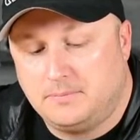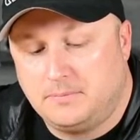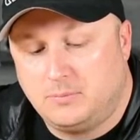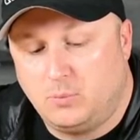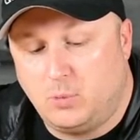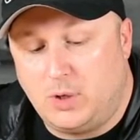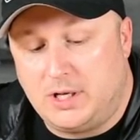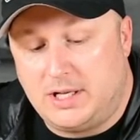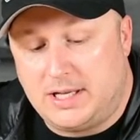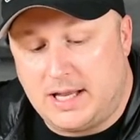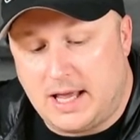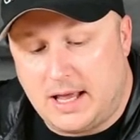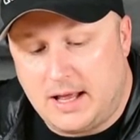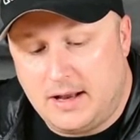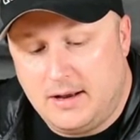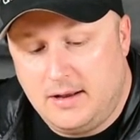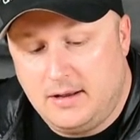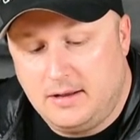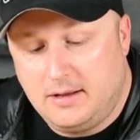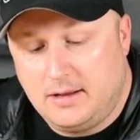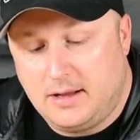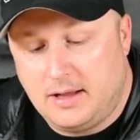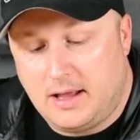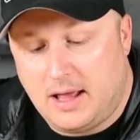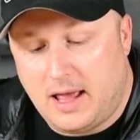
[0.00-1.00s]
We
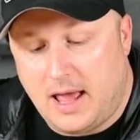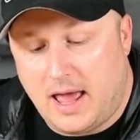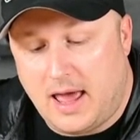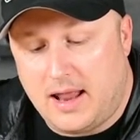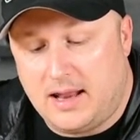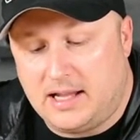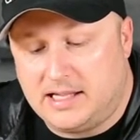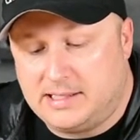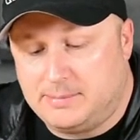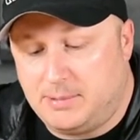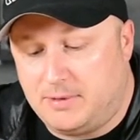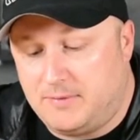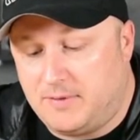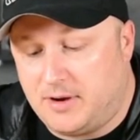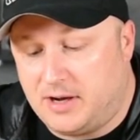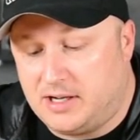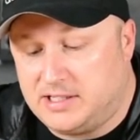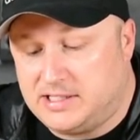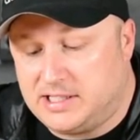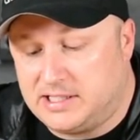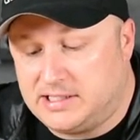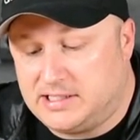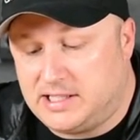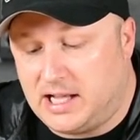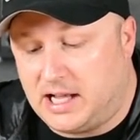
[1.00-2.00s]
did, and it's been very
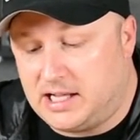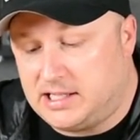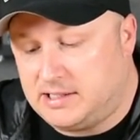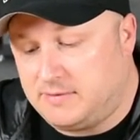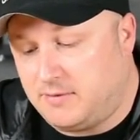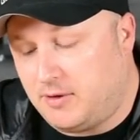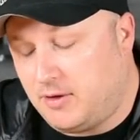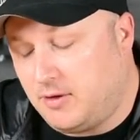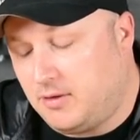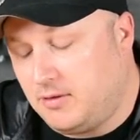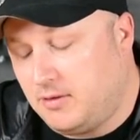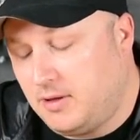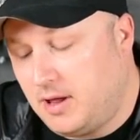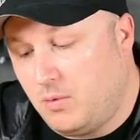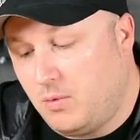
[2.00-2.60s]
successful.